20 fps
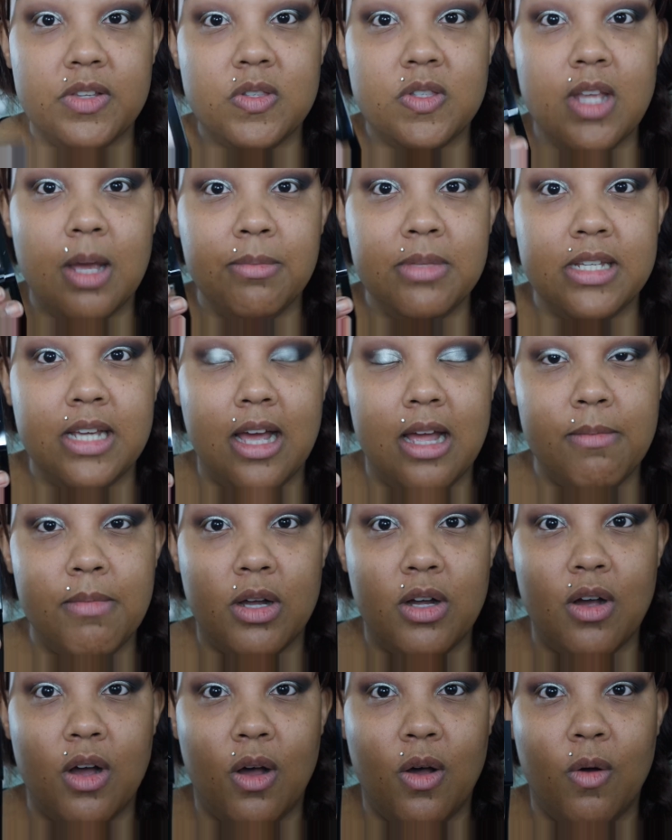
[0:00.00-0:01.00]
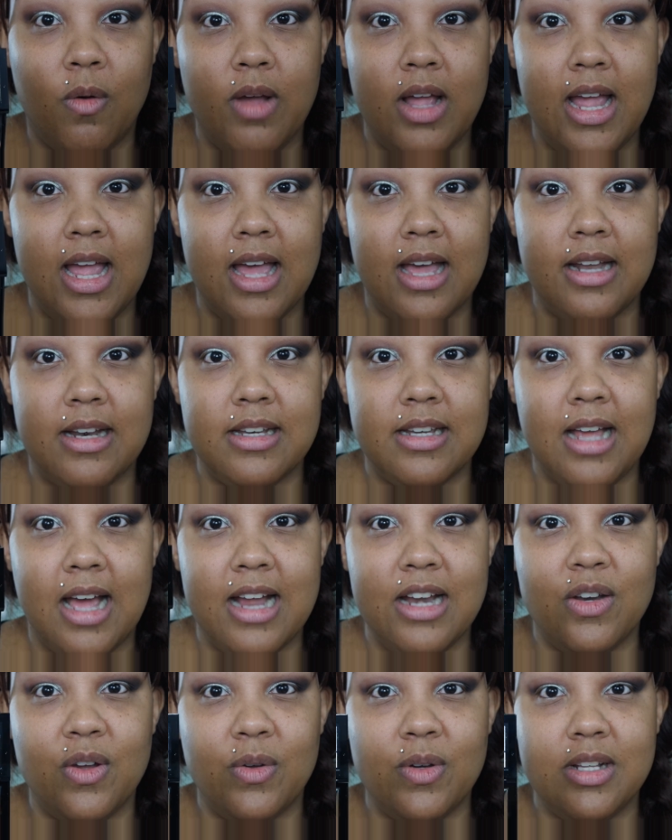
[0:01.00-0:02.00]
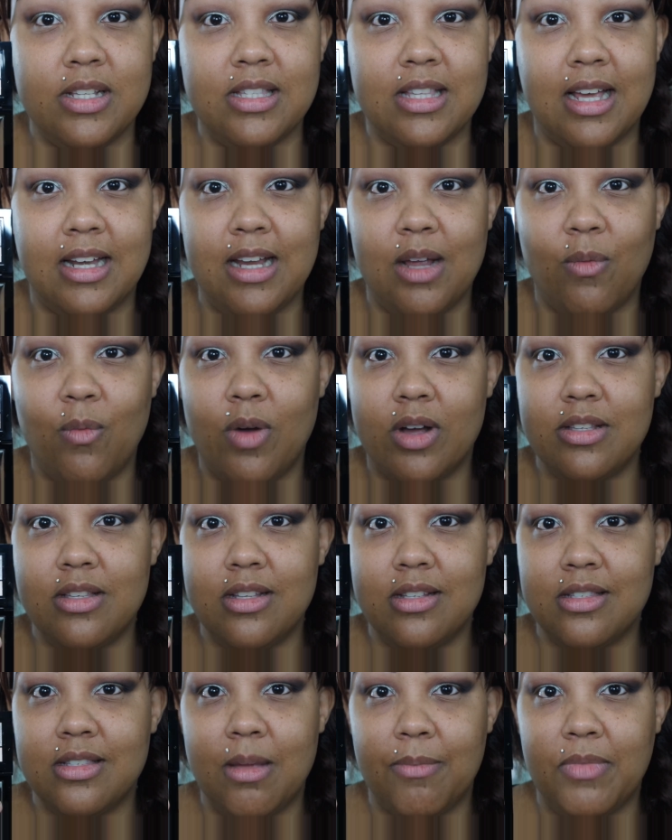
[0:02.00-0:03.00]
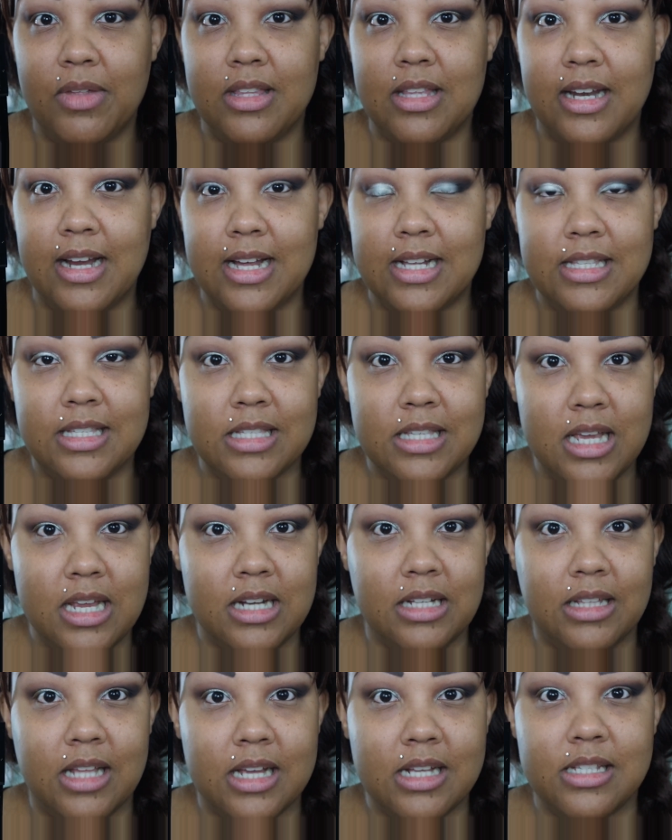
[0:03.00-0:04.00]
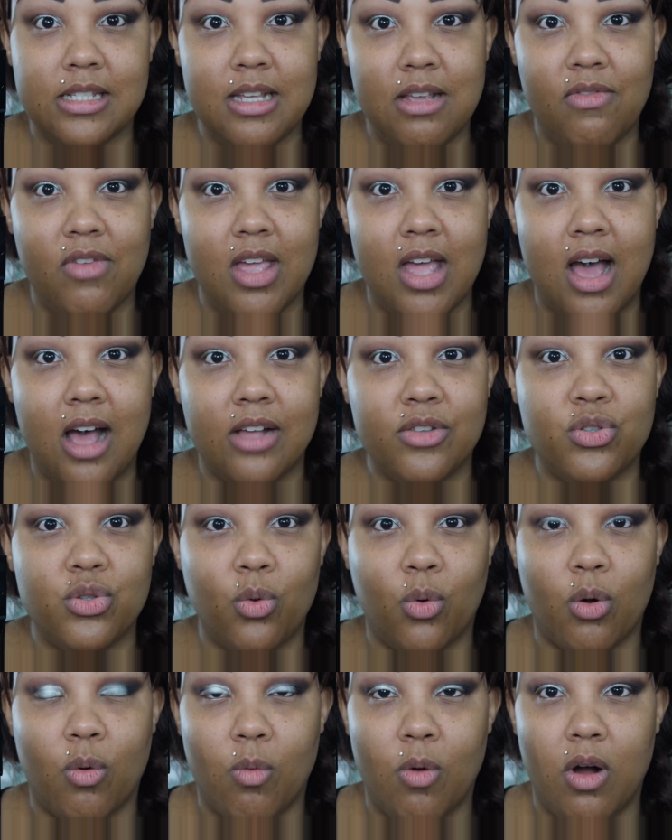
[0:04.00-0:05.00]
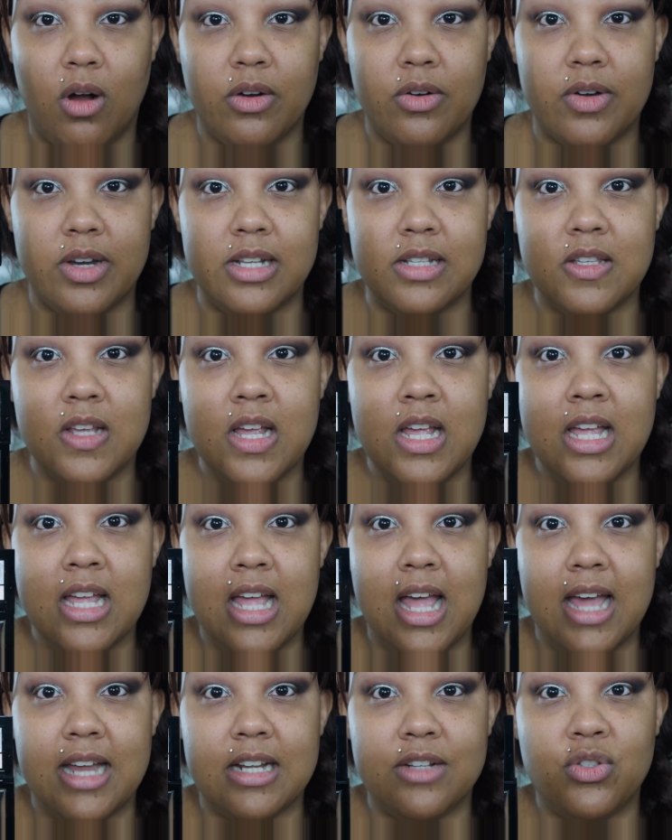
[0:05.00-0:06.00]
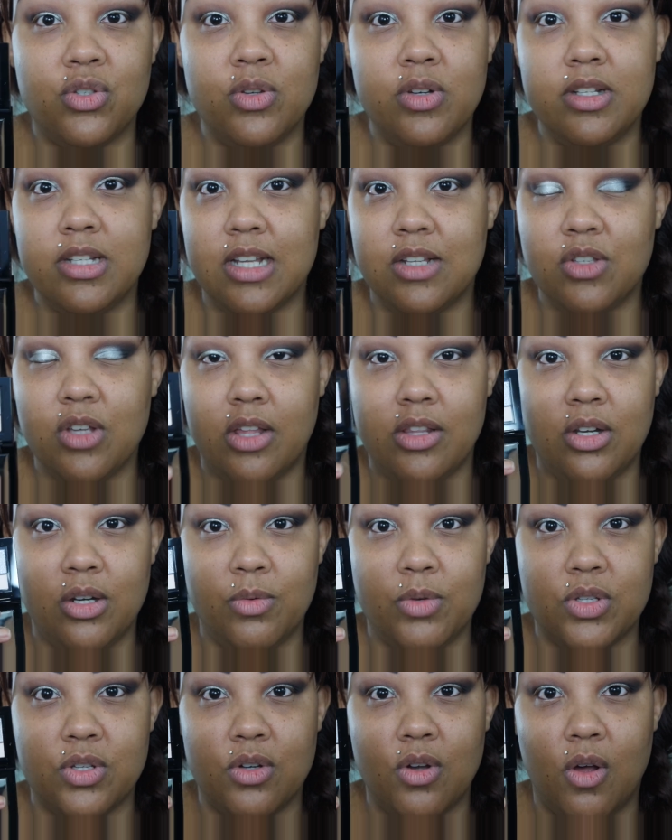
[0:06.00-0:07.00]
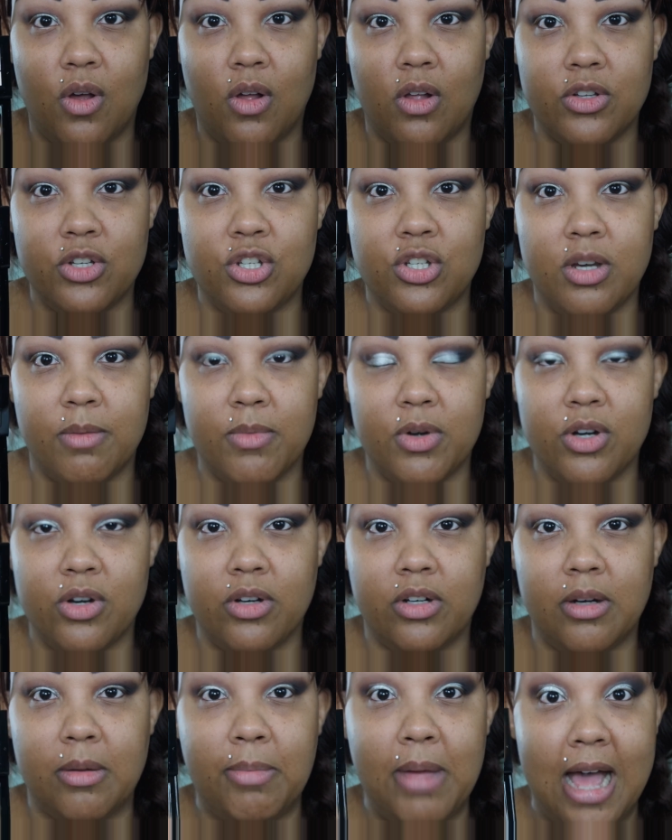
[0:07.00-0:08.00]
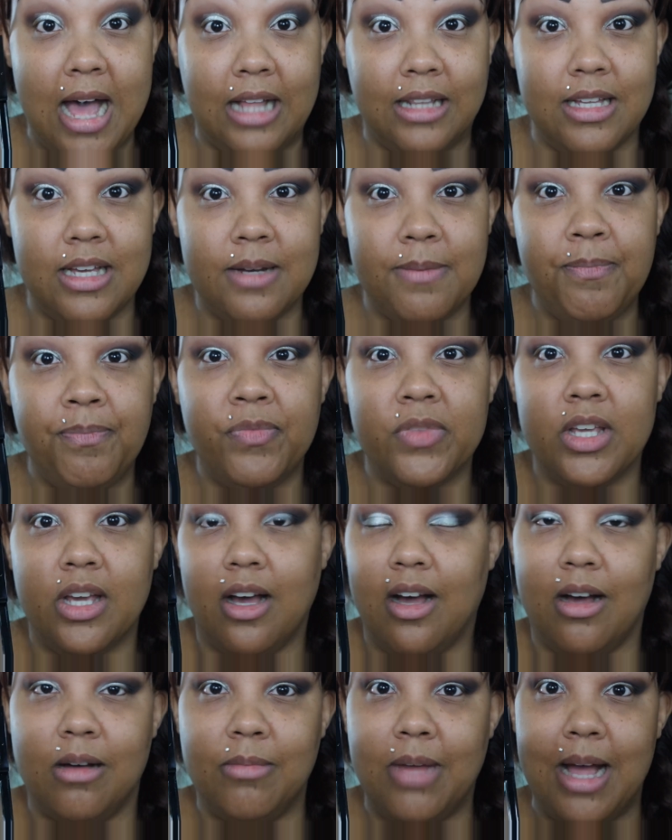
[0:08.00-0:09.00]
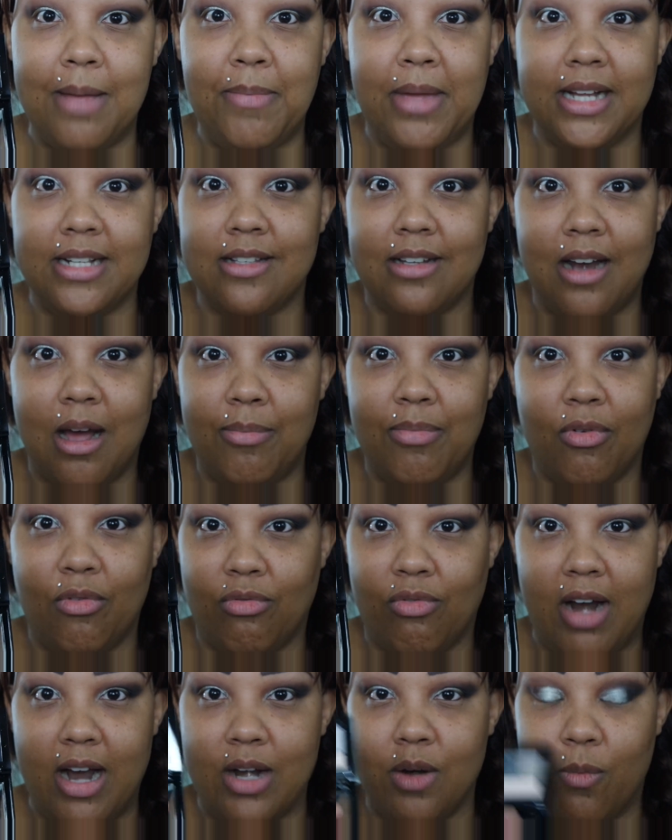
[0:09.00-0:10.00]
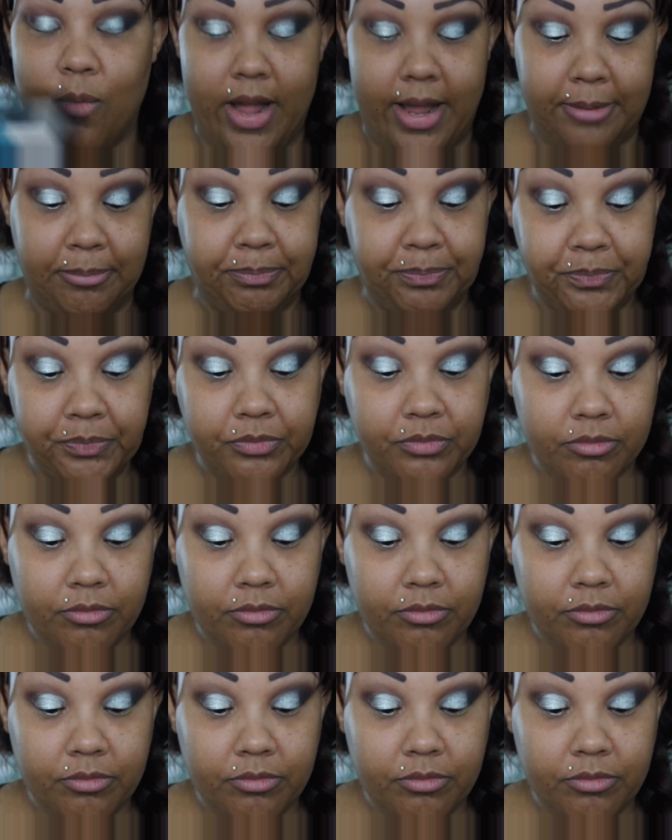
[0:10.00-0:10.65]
some time ago, and I noticed that it wasn't something that I had seen at like CVS or Walgreens, and as soon as I saw that it was an all shimmer palette, I picked it up right away.